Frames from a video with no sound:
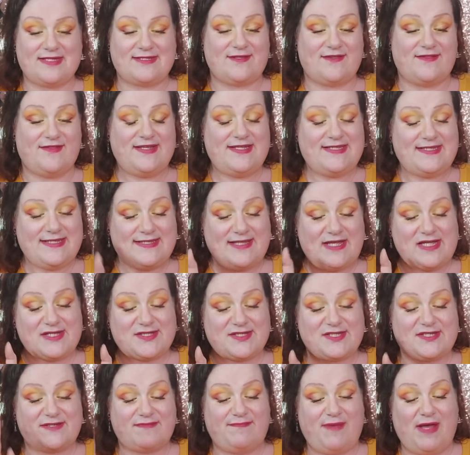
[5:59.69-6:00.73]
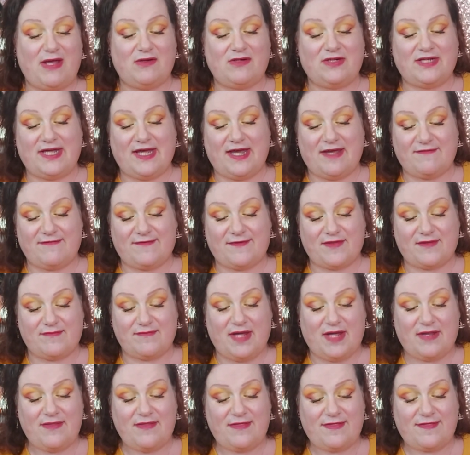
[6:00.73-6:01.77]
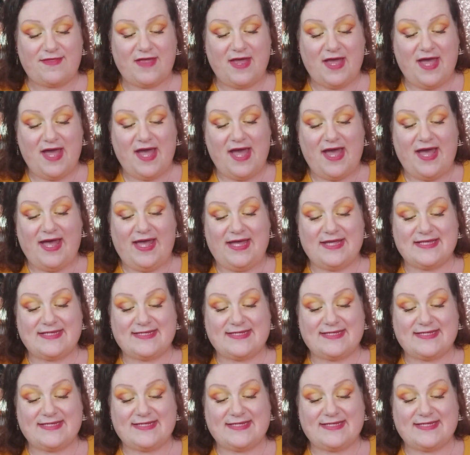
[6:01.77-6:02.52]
So this is our spell kit for the month. It